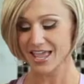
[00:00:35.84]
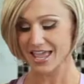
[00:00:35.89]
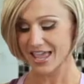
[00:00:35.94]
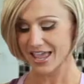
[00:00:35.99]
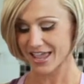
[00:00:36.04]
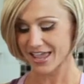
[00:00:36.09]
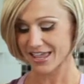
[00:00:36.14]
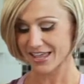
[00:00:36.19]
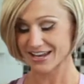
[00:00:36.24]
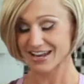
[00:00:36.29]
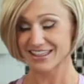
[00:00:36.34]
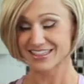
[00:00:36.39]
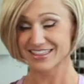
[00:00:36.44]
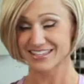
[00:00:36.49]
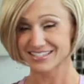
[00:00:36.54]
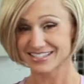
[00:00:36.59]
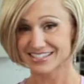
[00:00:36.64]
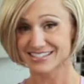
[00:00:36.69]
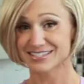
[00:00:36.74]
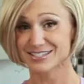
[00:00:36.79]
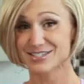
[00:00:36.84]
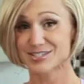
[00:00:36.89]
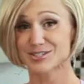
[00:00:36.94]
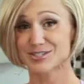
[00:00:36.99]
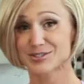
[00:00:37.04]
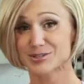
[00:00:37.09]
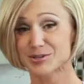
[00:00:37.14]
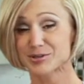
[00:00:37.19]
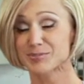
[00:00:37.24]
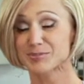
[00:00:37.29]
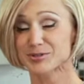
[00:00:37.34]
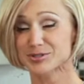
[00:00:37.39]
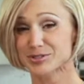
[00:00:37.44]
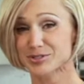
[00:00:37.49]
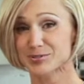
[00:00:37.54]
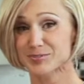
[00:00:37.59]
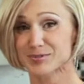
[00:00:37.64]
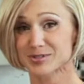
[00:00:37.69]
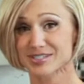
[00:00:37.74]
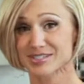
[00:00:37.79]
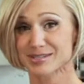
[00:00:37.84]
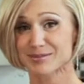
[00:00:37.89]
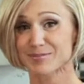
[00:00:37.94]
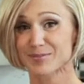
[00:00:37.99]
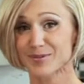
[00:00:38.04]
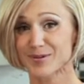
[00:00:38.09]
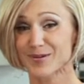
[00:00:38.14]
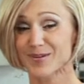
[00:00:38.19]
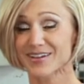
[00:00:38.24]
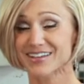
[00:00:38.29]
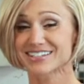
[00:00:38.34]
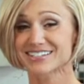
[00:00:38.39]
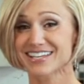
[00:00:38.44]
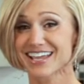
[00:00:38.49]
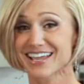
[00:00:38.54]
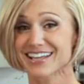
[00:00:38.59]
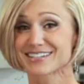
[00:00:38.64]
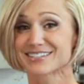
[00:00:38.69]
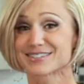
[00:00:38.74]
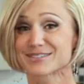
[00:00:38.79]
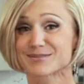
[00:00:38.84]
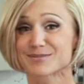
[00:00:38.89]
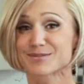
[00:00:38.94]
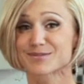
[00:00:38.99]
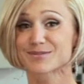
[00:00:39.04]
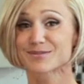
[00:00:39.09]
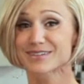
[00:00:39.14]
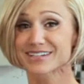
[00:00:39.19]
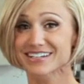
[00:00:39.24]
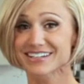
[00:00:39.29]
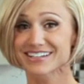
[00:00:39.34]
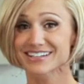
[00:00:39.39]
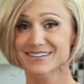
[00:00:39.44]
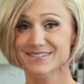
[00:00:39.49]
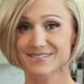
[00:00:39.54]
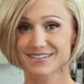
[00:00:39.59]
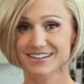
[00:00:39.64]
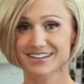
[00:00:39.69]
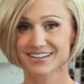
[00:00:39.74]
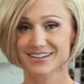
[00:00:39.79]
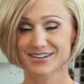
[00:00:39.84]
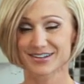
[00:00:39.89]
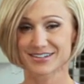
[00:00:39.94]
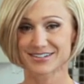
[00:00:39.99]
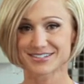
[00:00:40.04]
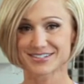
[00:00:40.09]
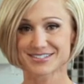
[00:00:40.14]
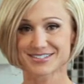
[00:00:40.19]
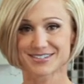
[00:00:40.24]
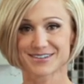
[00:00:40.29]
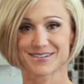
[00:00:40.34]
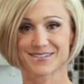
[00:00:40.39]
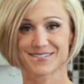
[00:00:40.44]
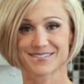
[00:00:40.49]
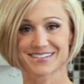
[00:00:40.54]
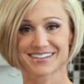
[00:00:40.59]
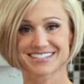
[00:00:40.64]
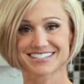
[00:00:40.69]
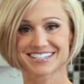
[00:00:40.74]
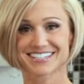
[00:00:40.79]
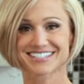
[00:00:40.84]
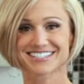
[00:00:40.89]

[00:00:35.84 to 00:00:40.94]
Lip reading: and this is super simple and tastes really good. So let's get